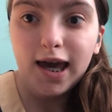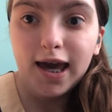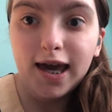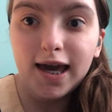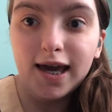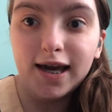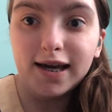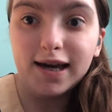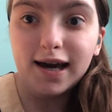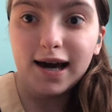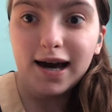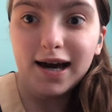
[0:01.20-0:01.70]

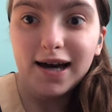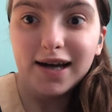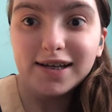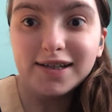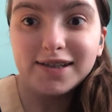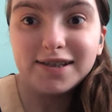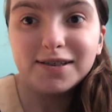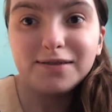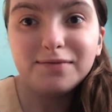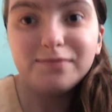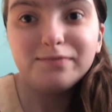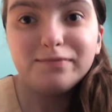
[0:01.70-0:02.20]
Hey
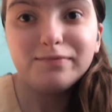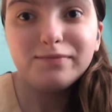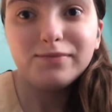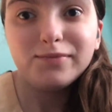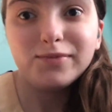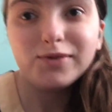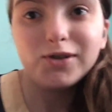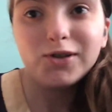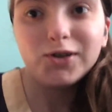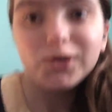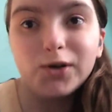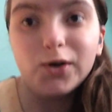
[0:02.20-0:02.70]
guys,
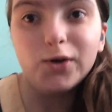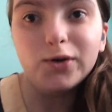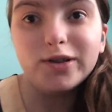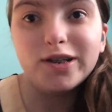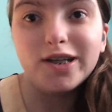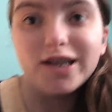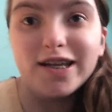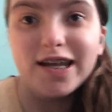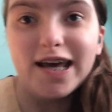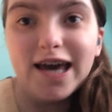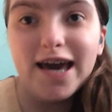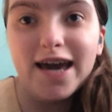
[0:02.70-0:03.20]
so
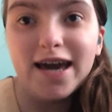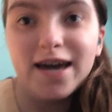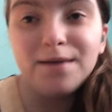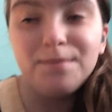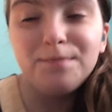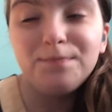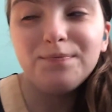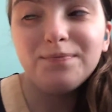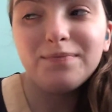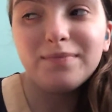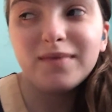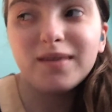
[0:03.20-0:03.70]
today
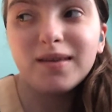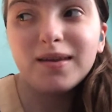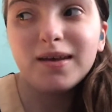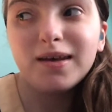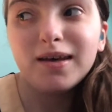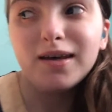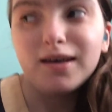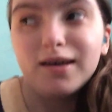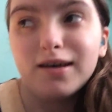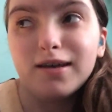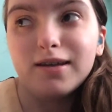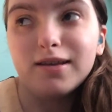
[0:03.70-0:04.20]

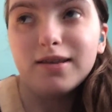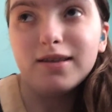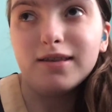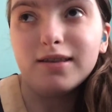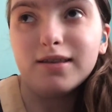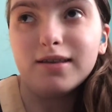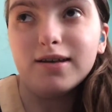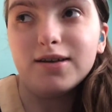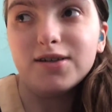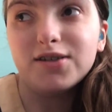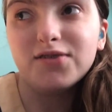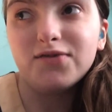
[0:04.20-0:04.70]

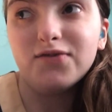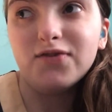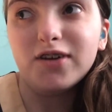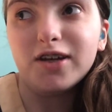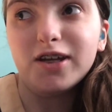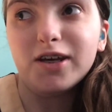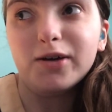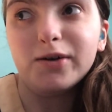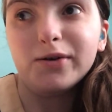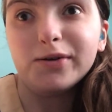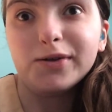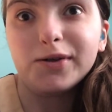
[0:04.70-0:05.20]
this
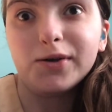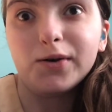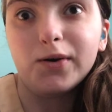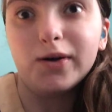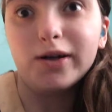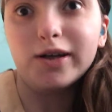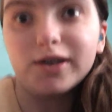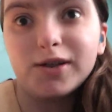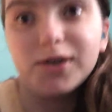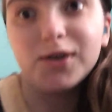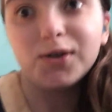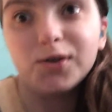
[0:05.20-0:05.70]
video is
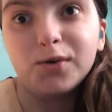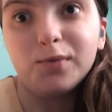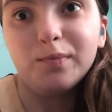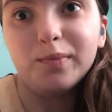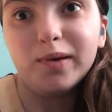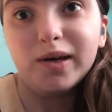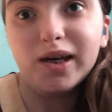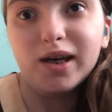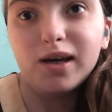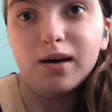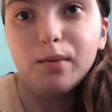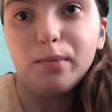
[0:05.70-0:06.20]
going to
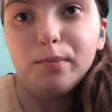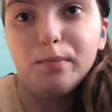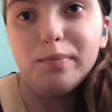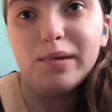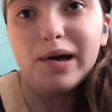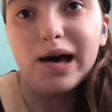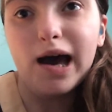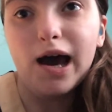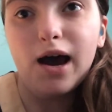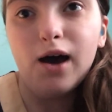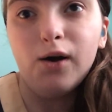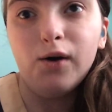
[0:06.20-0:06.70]
be
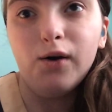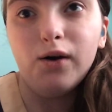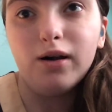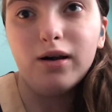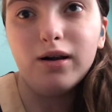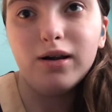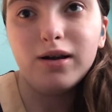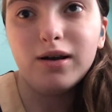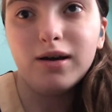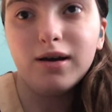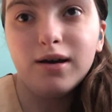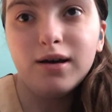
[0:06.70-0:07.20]
about
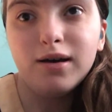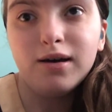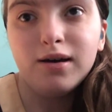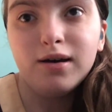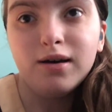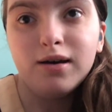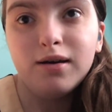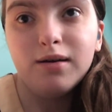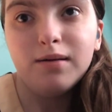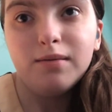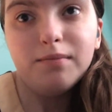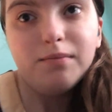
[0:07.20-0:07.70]

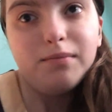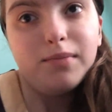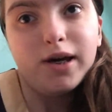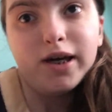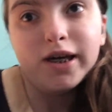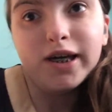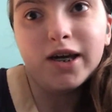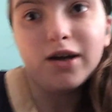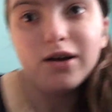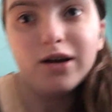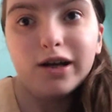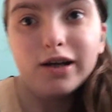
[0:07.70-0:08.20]
my
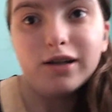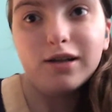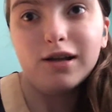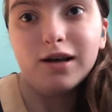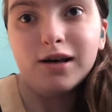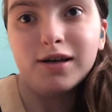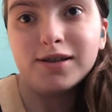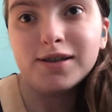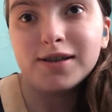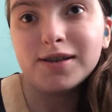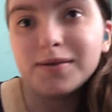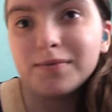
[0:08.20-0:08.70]
hearing
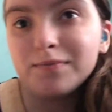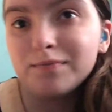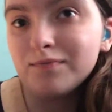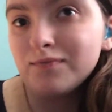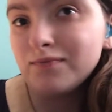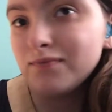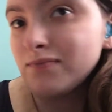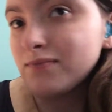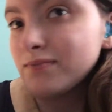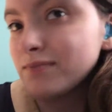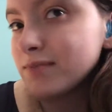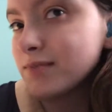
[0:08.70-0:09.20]
loss.
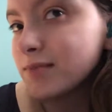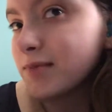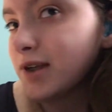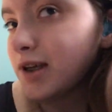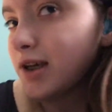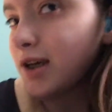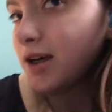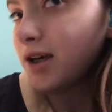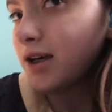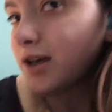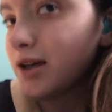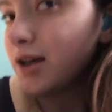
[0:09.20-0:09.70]

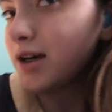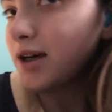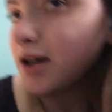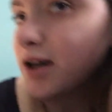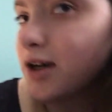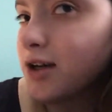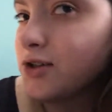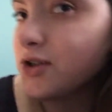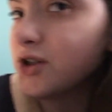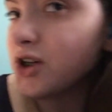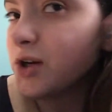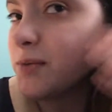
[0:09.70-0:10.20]

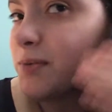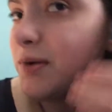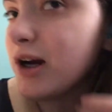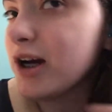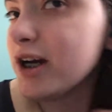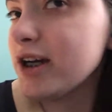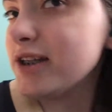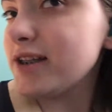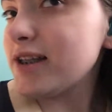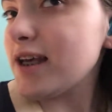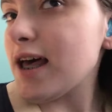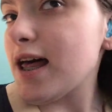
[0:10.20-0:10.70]
As you can
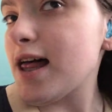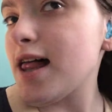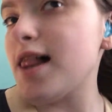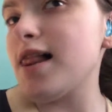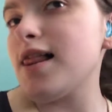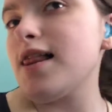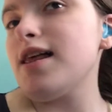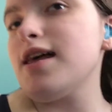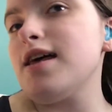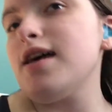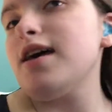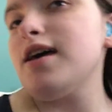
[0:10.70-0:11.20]
probably
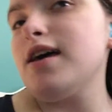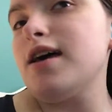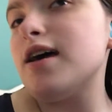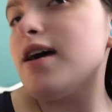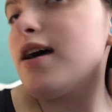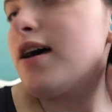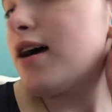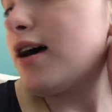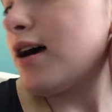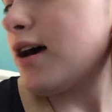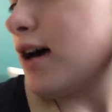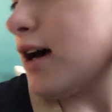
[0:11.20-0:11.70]
tell,
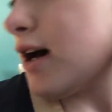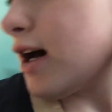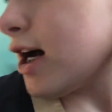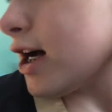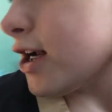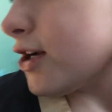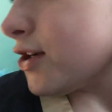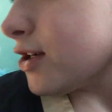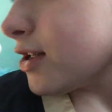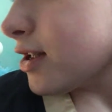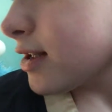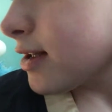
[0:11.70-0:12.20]
I
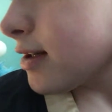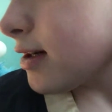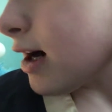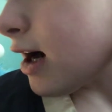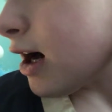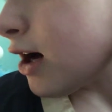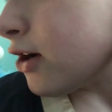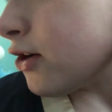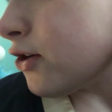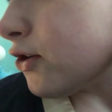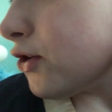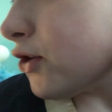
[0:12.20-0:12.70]
just
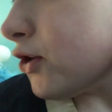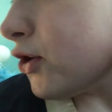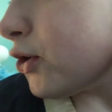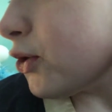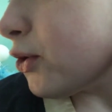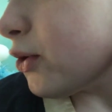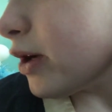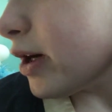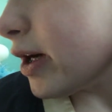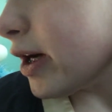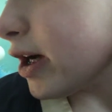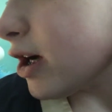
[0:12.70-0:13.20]
got
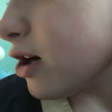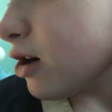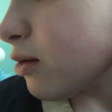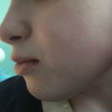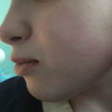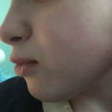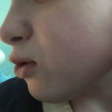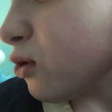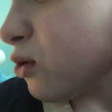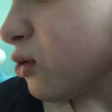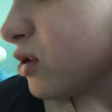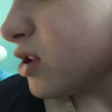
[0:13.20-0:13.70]
new ear
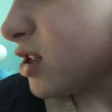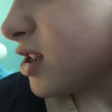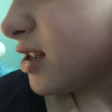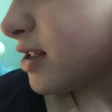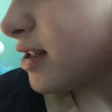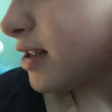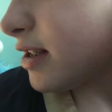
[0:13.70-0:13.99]
molds